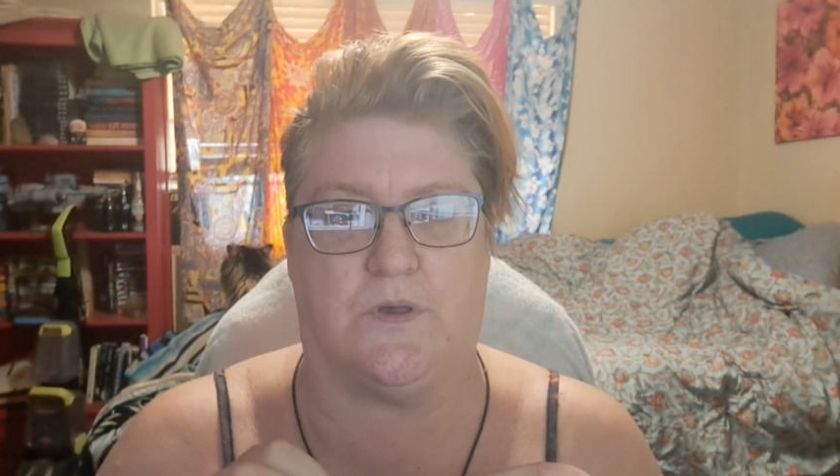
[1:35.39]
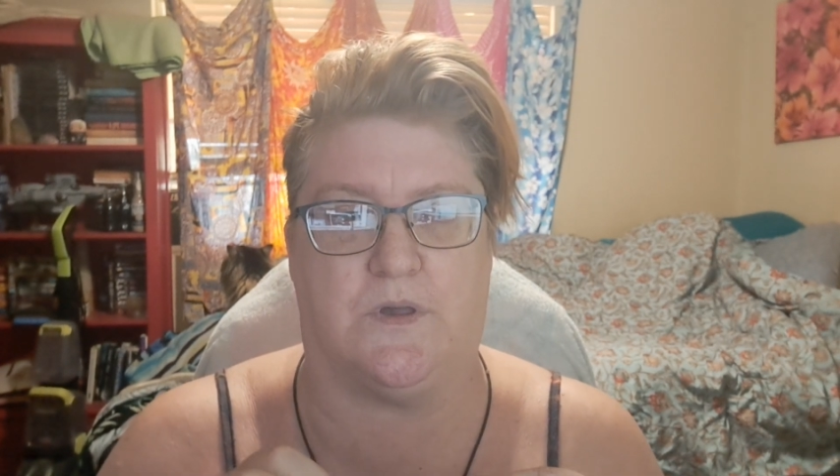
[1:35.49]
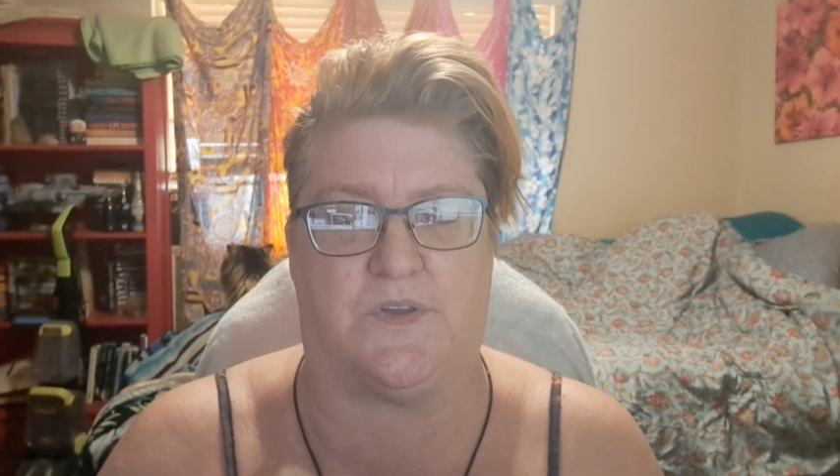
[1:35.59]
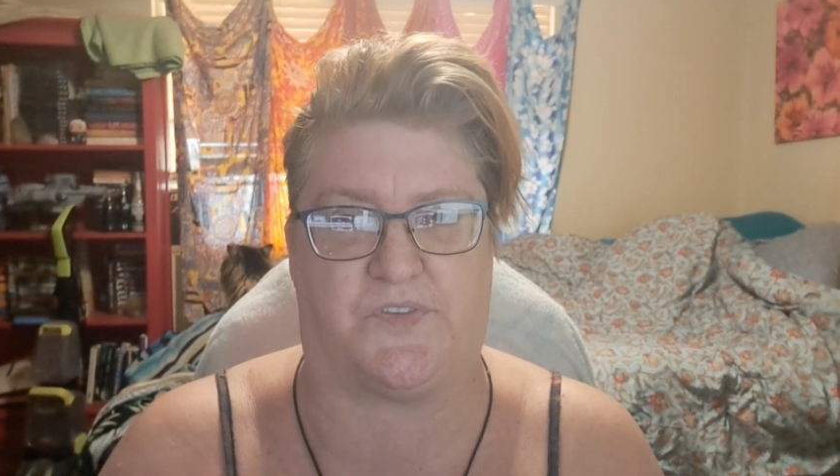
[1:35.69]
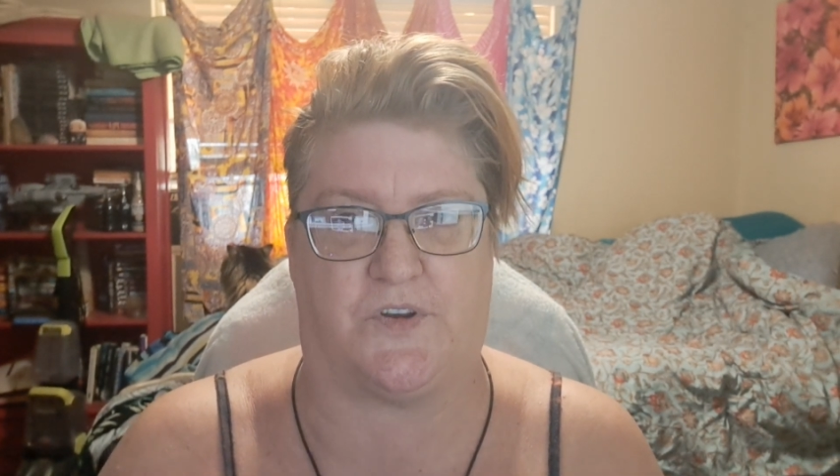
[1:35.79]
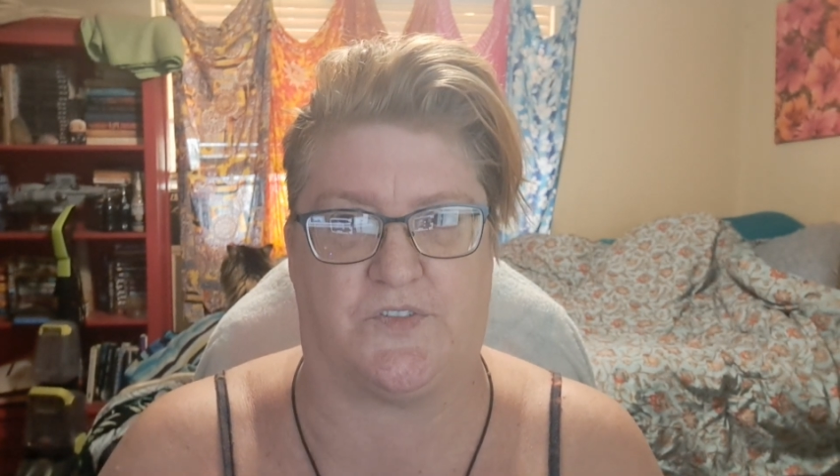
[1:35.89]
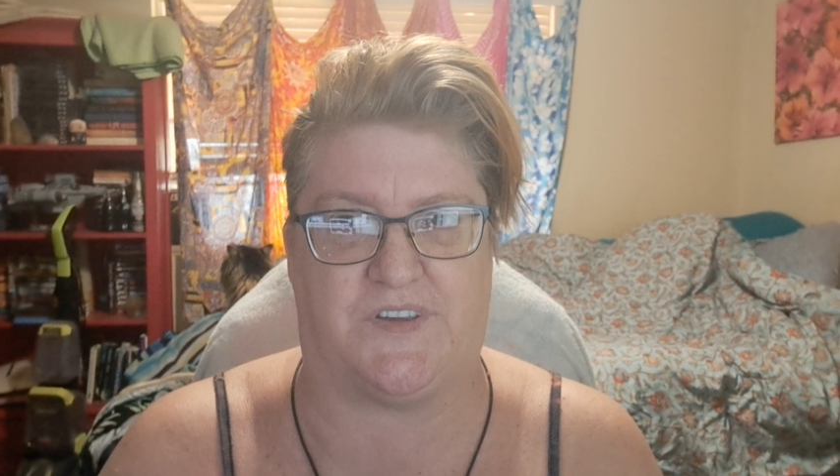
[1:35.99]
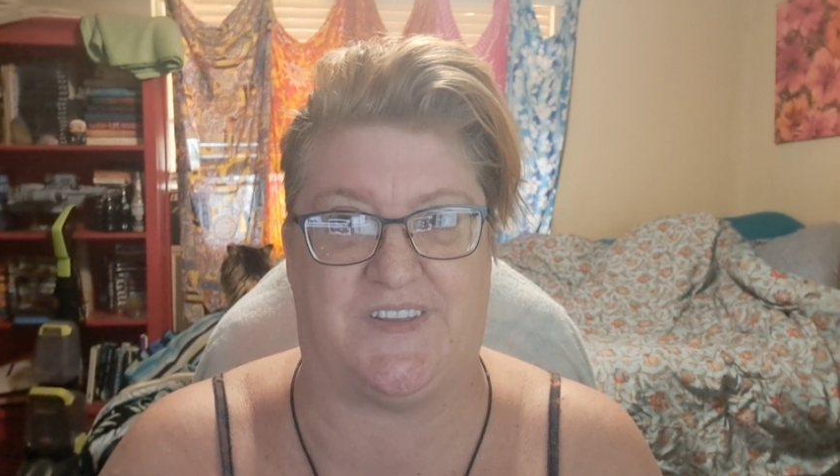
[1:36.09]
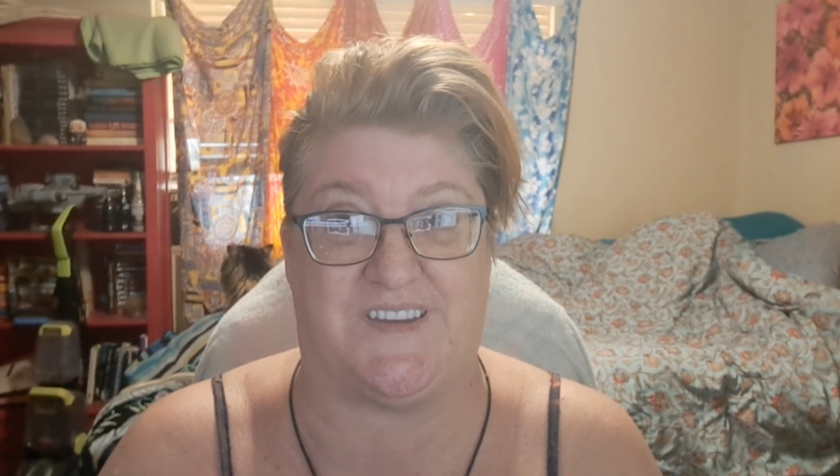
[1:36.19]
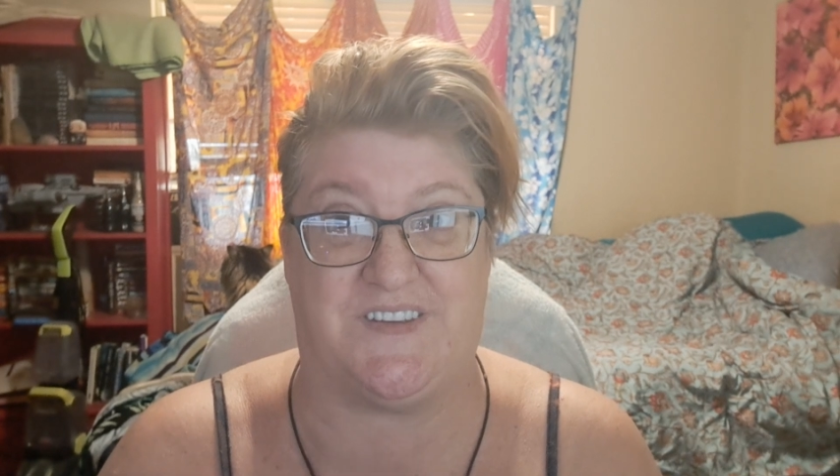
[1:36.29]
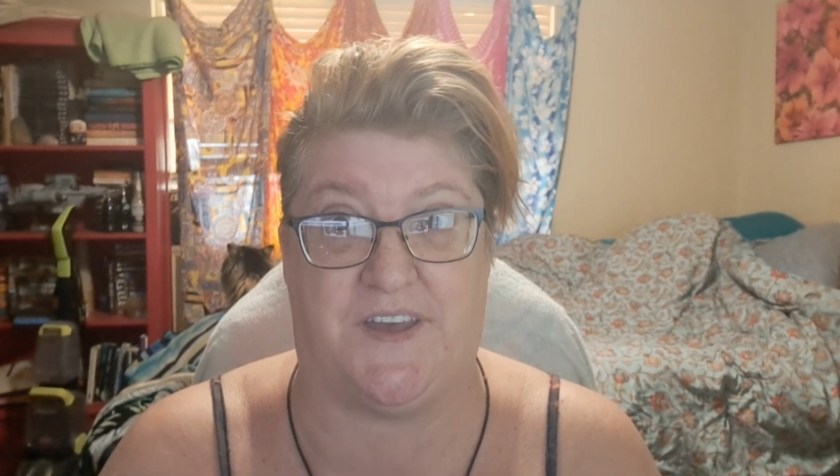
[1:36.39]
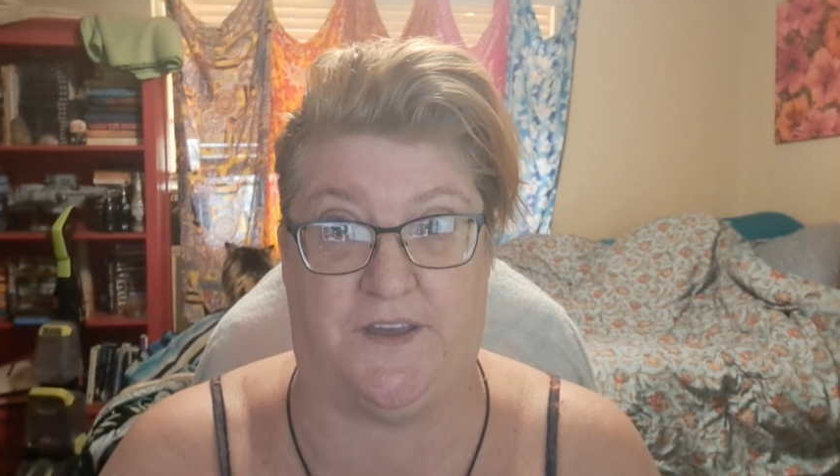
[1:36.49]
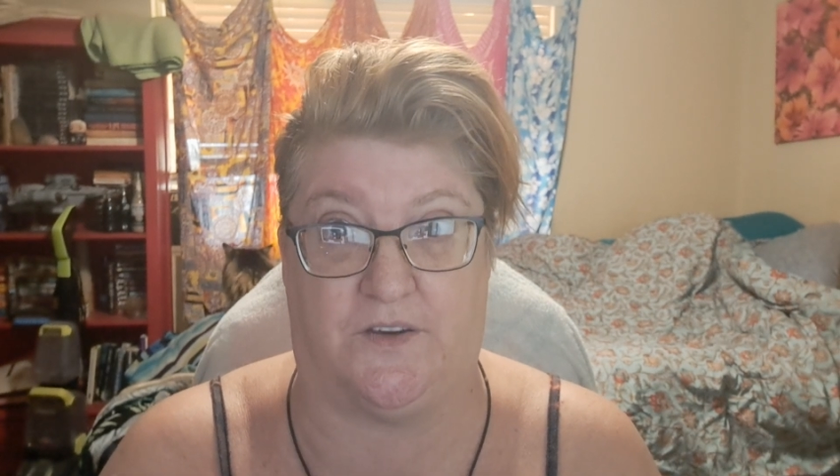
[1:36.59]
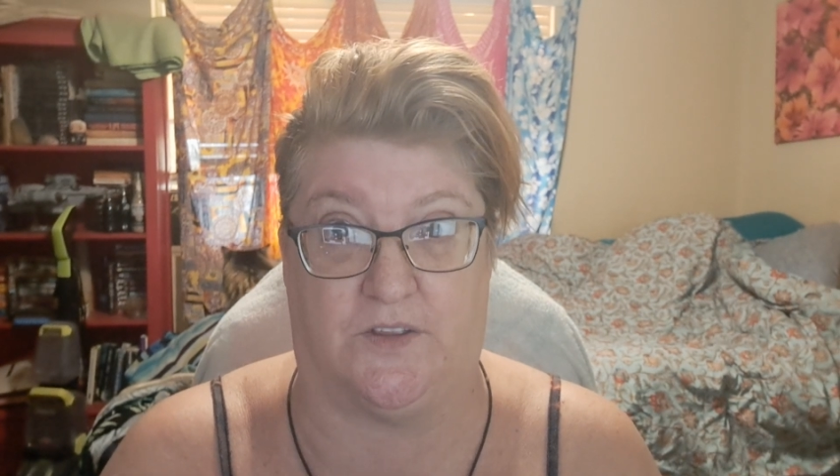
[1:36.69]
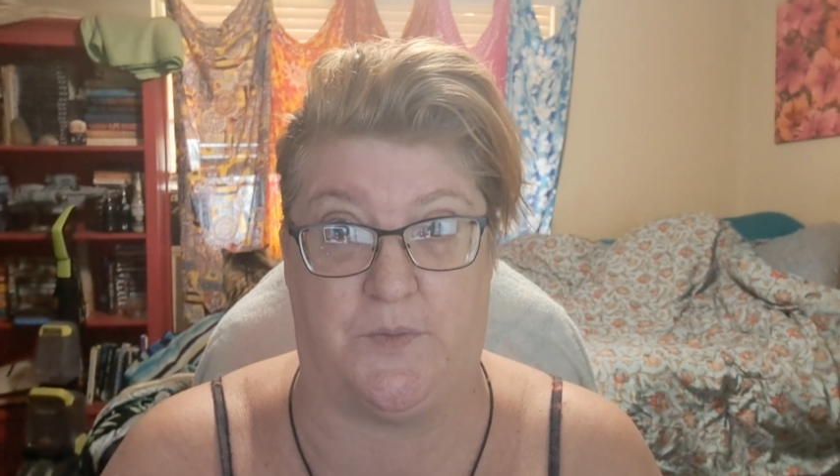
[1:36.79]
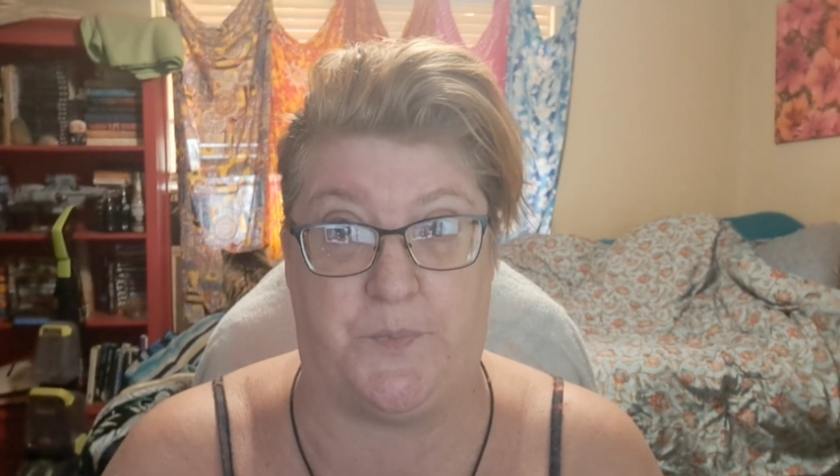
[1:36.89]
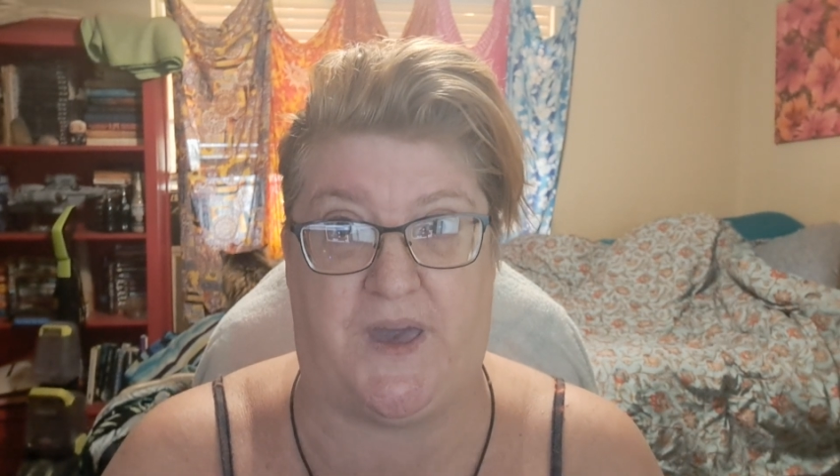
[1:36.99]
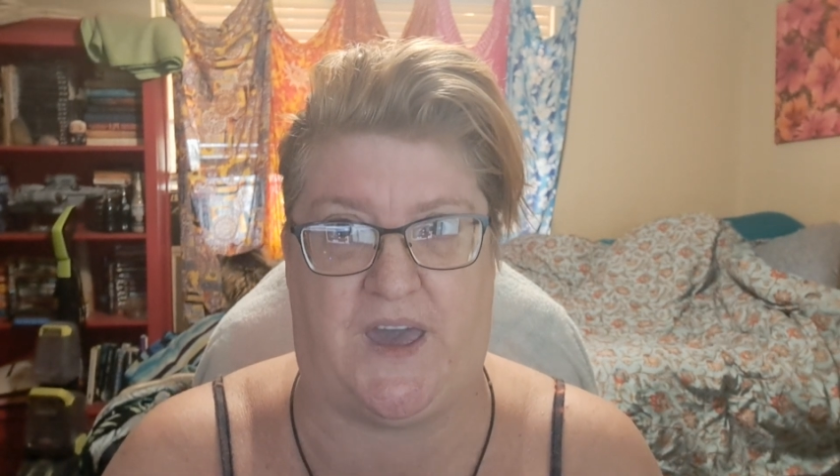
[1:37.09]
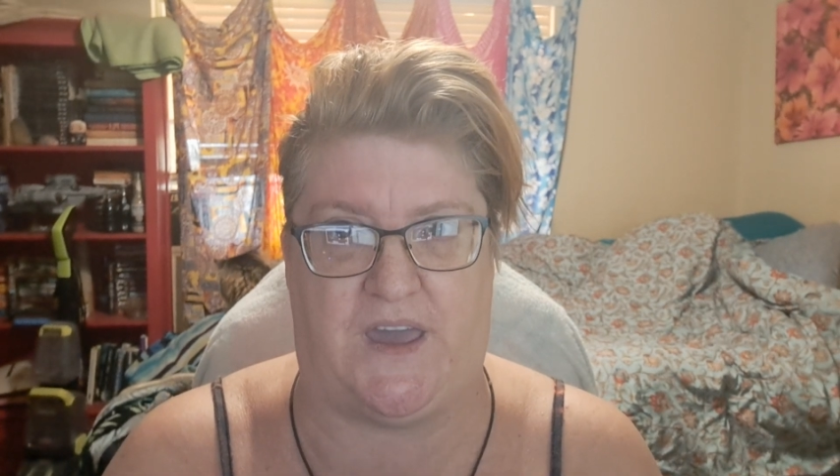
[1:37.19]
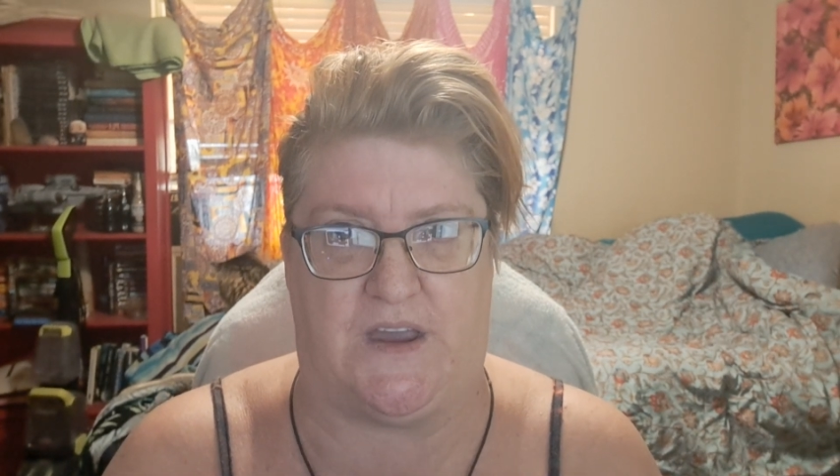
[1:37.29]
it starts to get that tingly
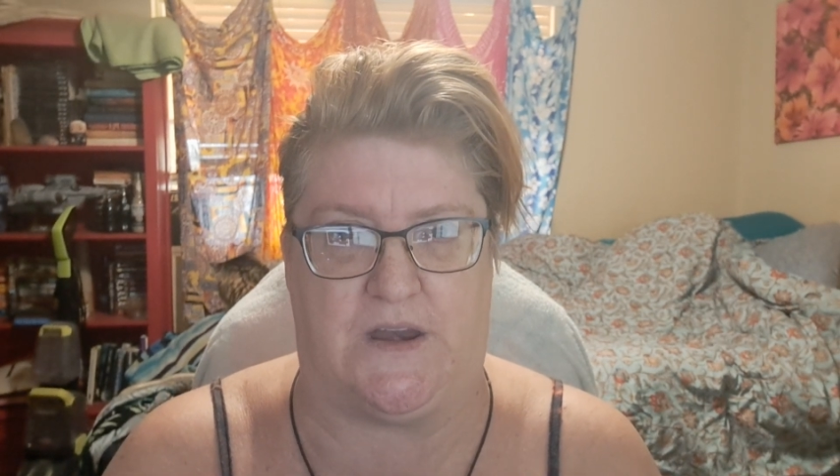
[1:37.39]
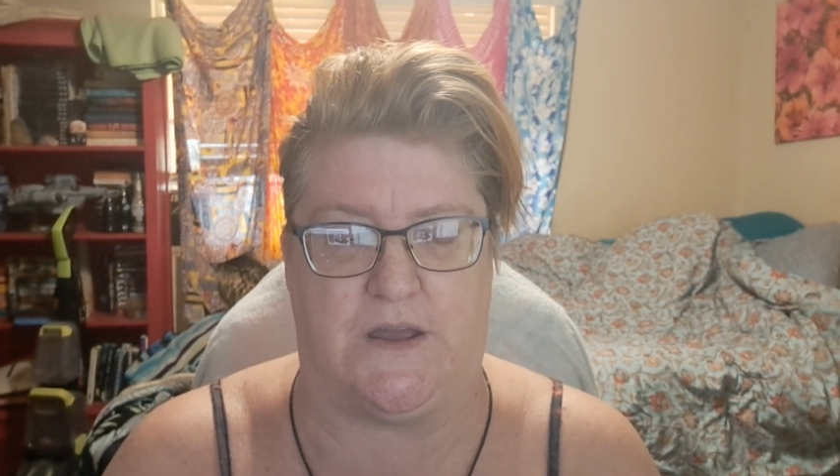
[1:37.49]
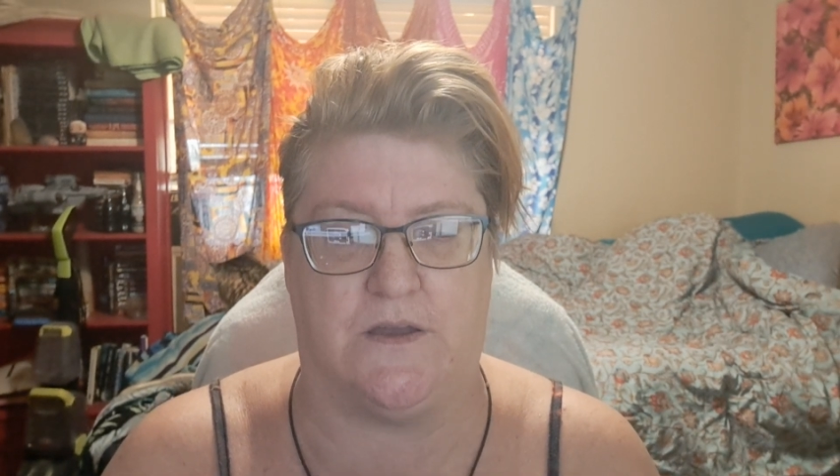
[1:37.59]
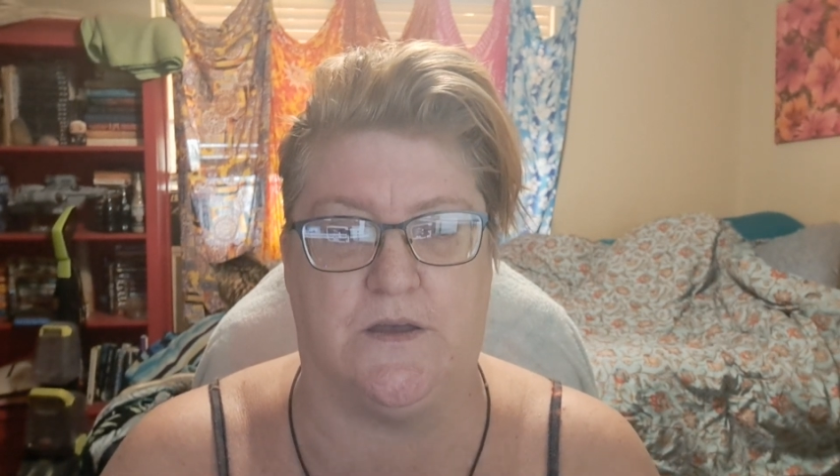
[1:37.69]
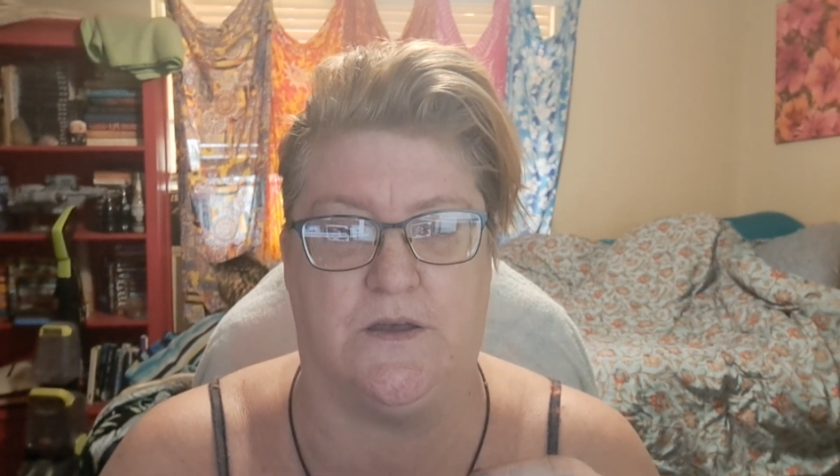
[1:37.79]
pain.